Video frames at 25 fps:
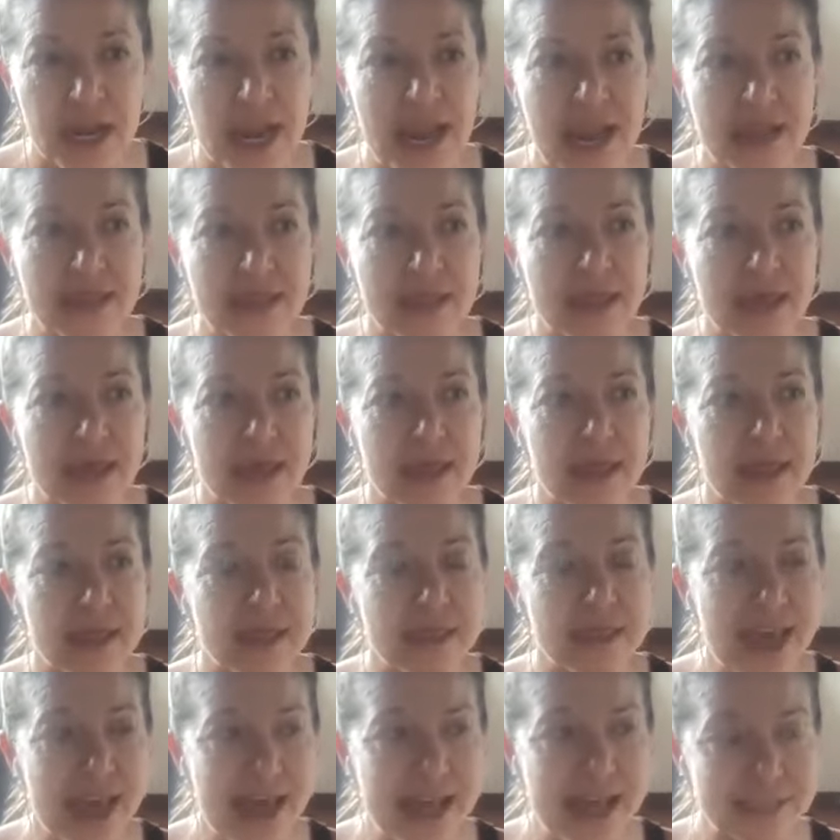And then
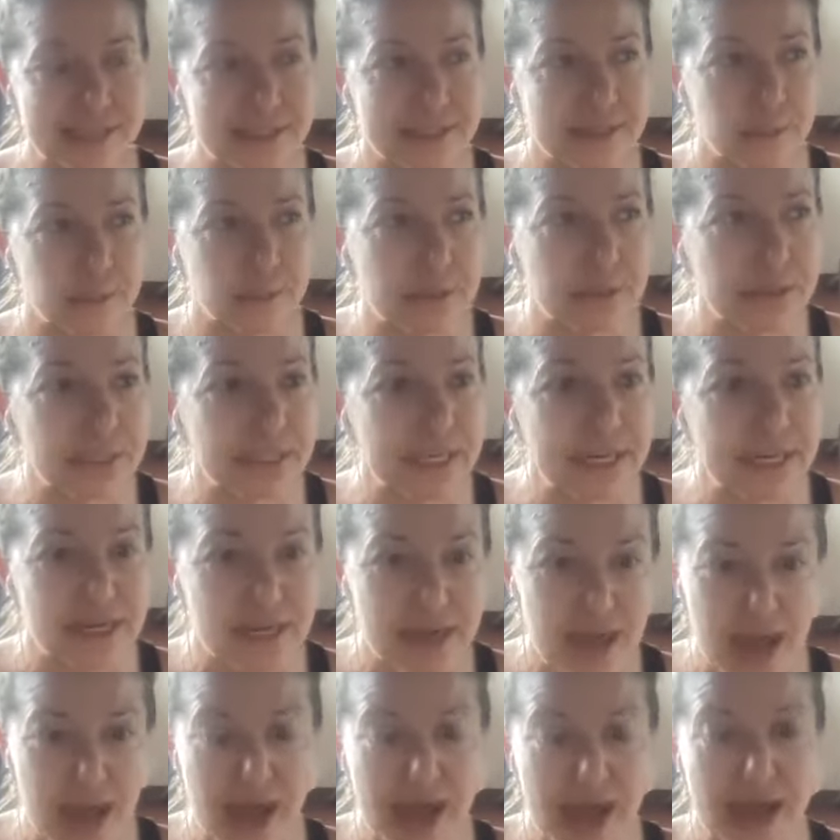that's really
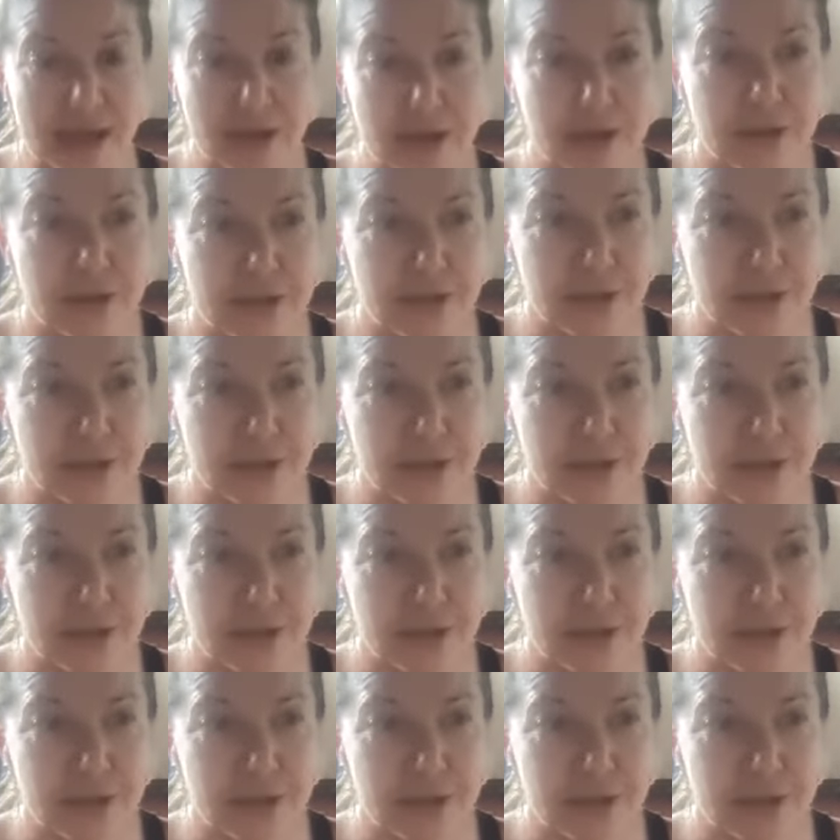not